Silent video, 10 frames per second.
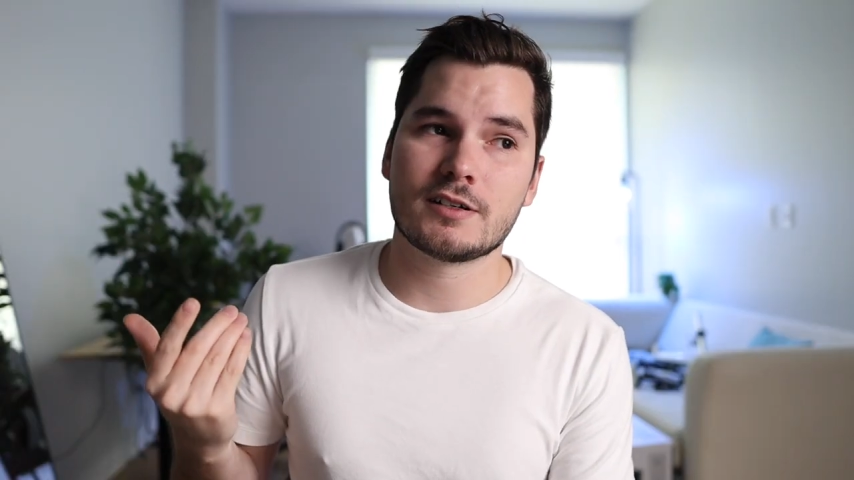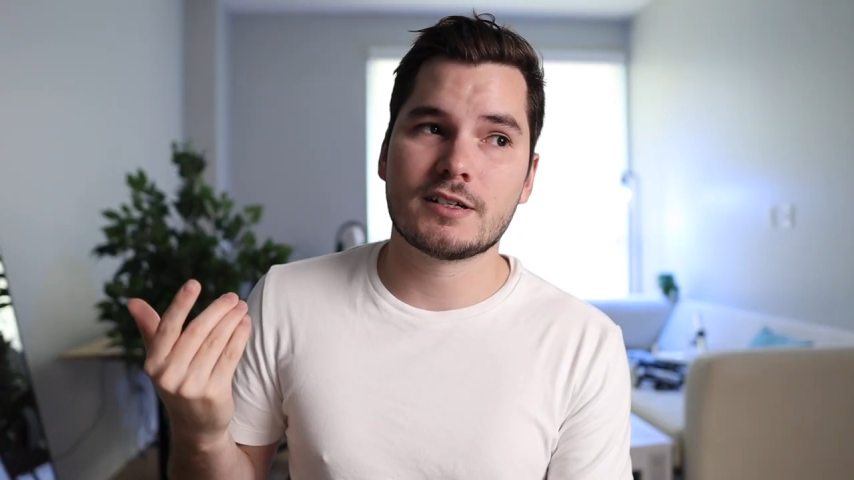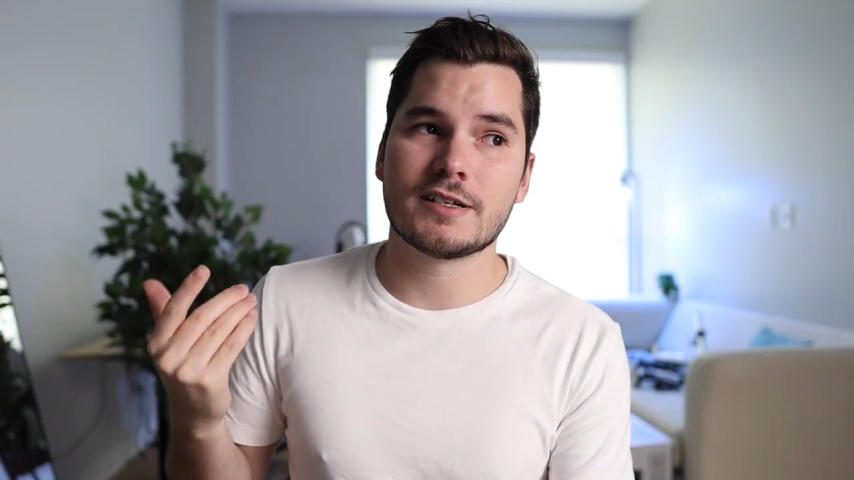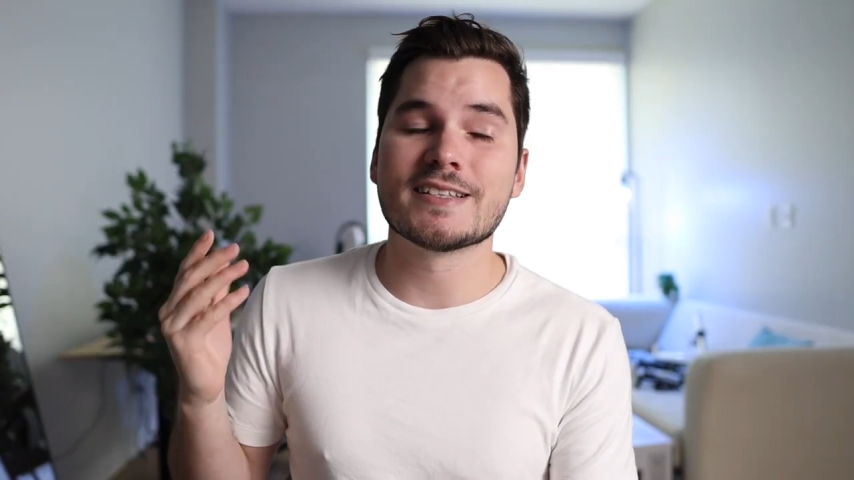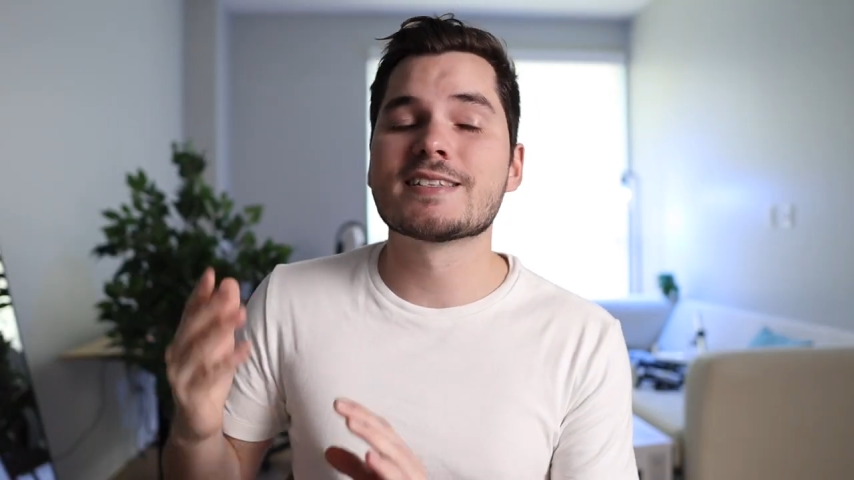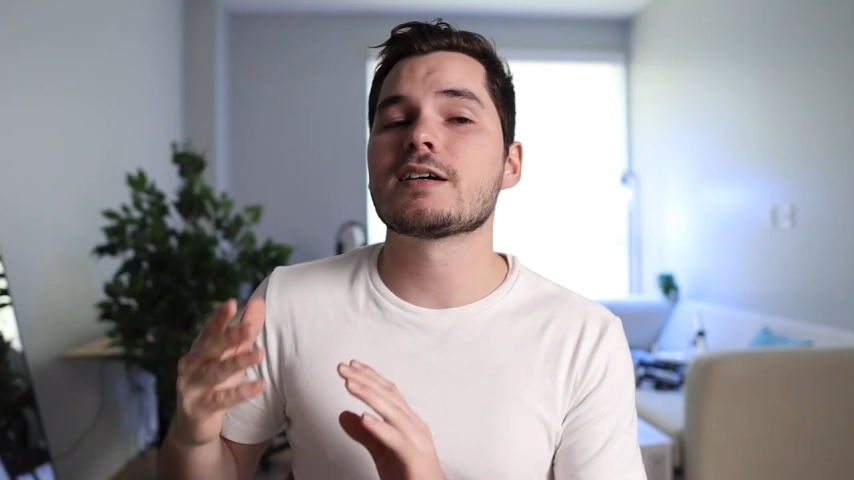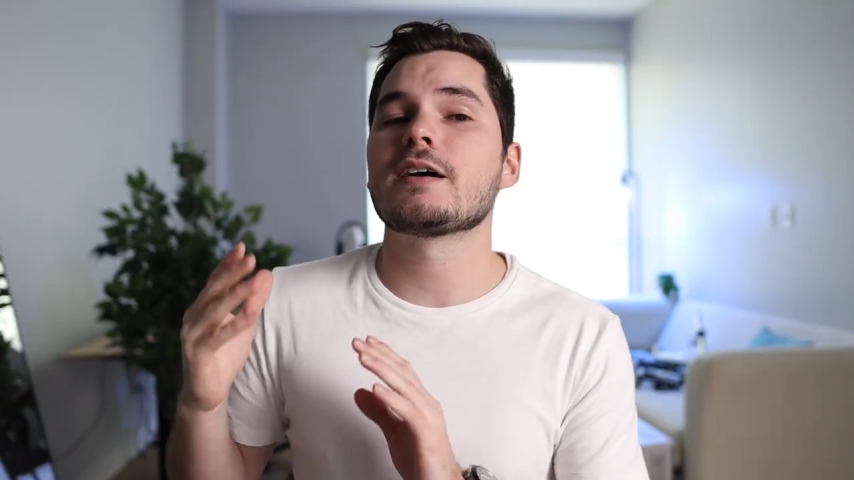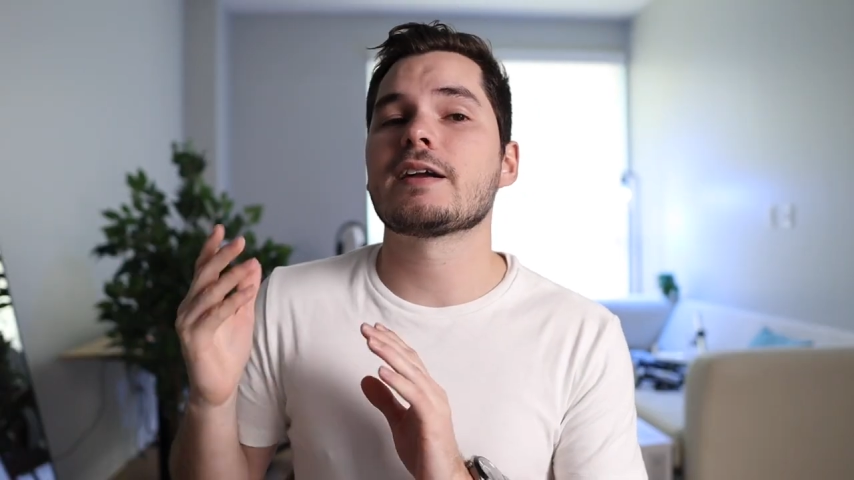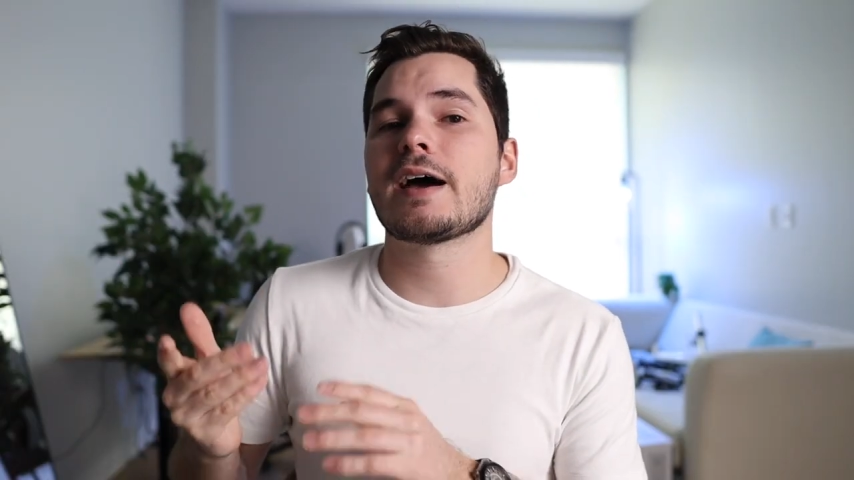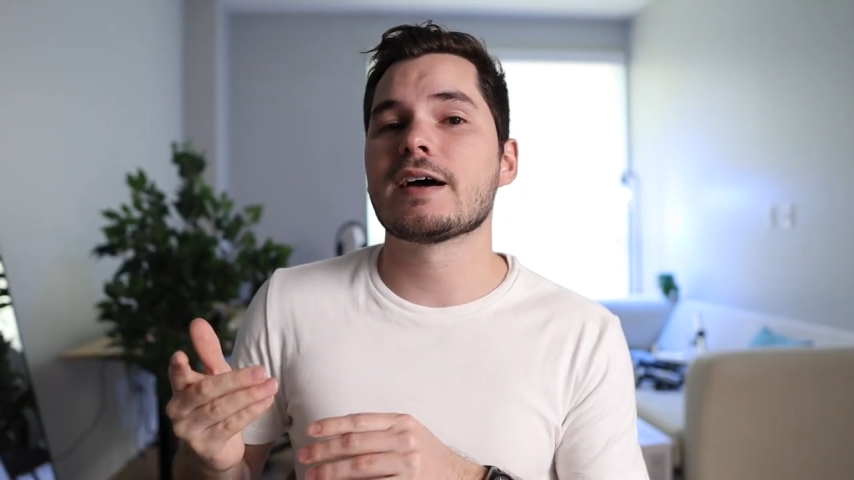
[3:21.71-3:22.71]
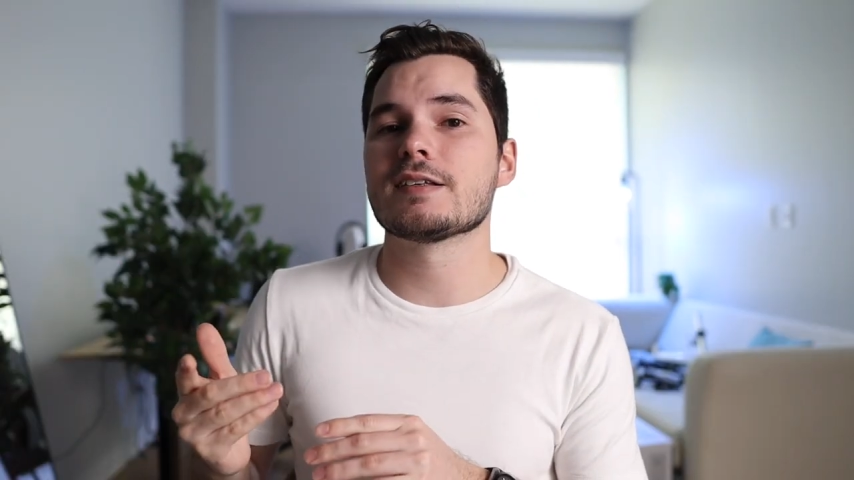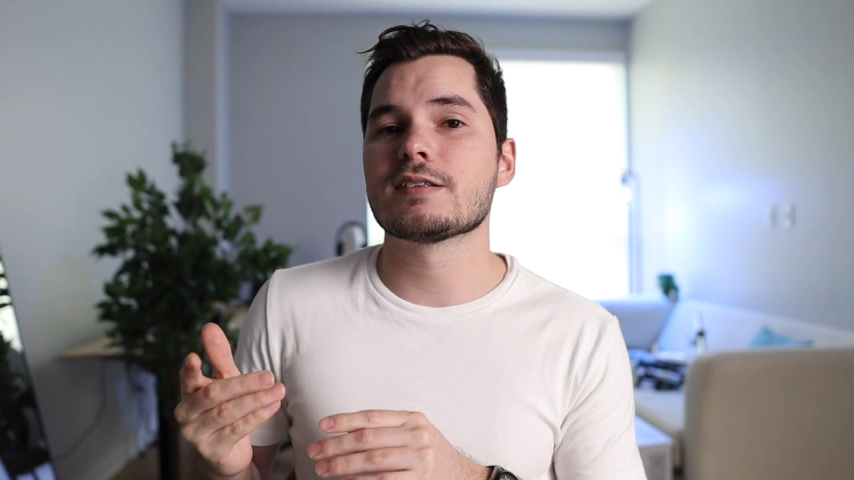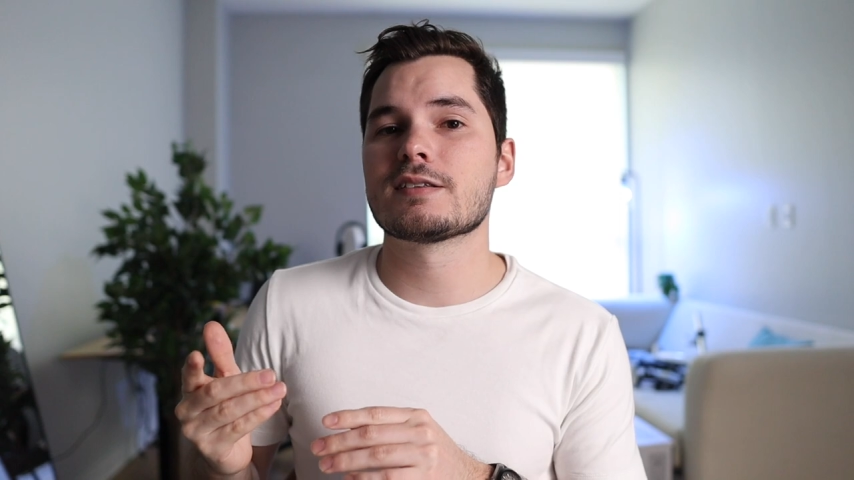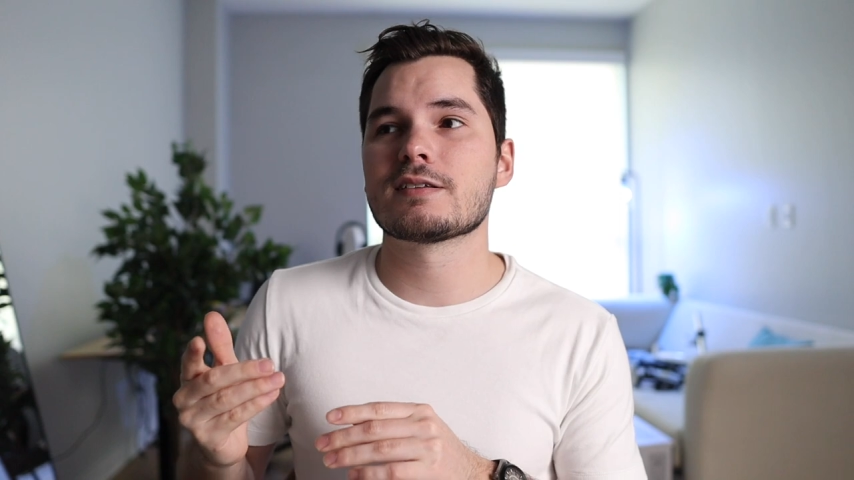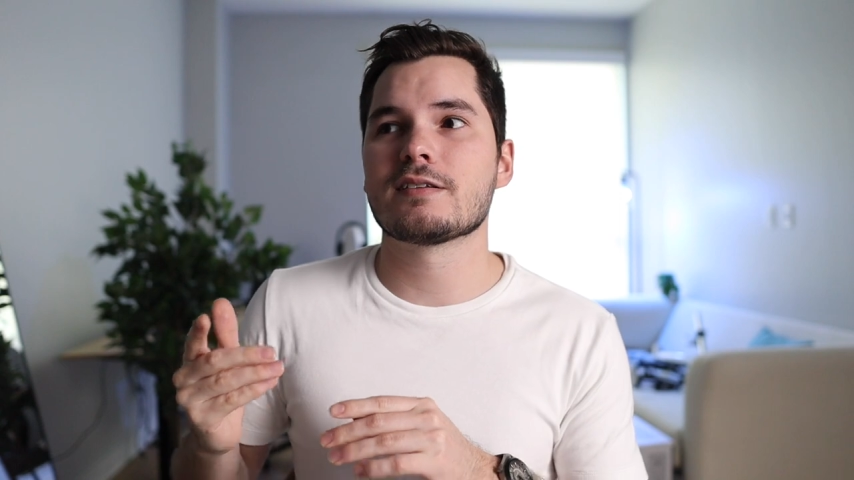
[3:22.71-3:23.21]
it's not
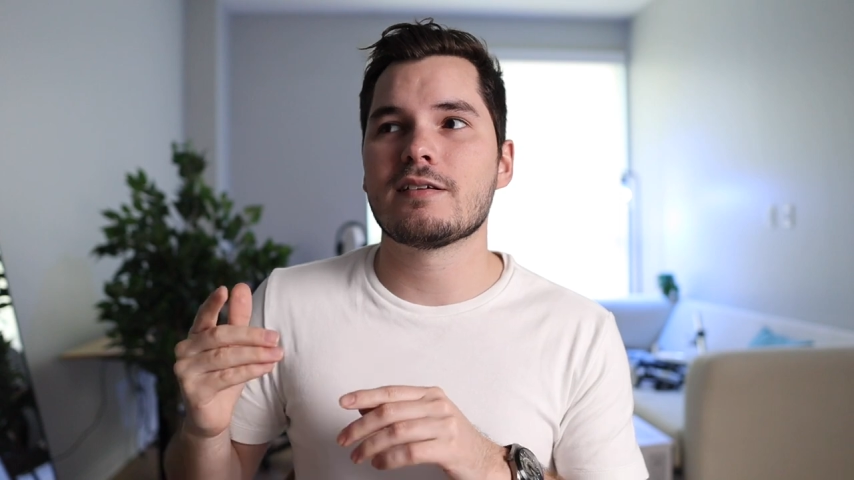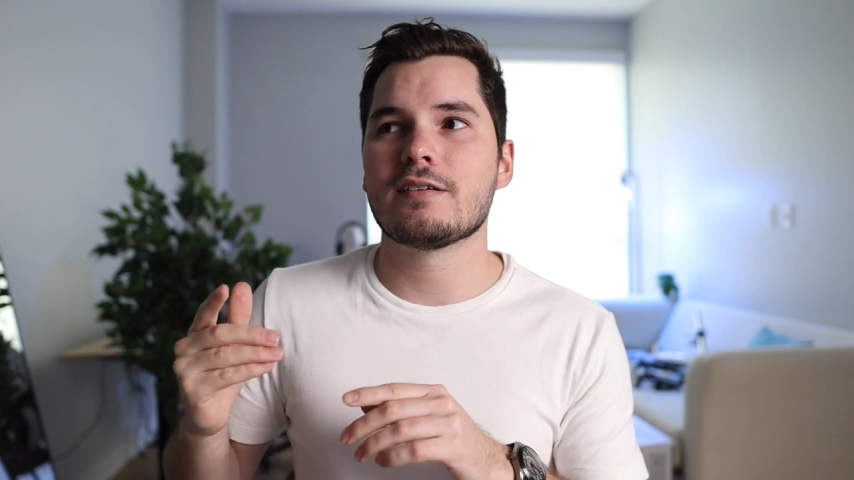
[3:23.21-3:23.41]
as